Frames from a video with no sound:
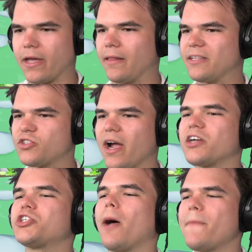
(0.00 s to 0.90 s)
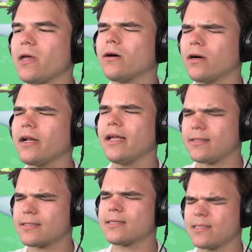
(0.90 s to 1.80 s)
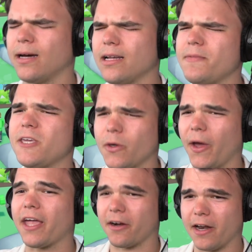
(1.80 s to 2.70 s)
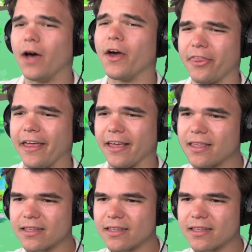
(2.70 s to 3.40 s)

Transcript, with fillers: Okay, let's try our shopping cart. It's gonna be quicker now, I think.